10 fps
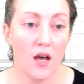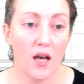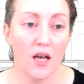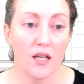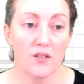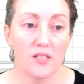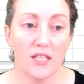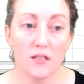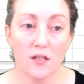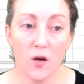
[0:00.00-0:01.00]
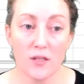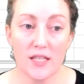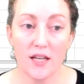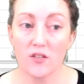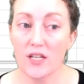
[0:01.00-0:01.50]
And you'll see there's a whole
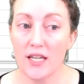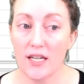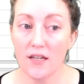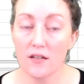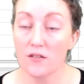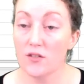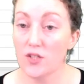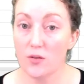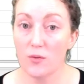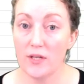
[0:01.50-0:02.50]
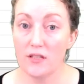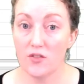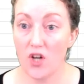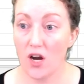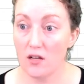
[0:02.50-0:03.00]
section here to do with
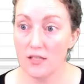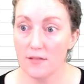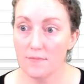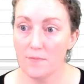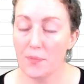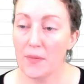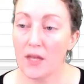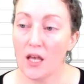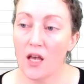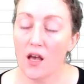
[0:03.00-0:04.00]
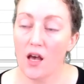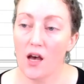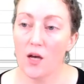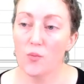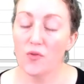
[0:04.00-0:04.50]
charts.
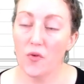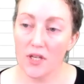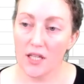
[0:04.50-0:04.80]
Before you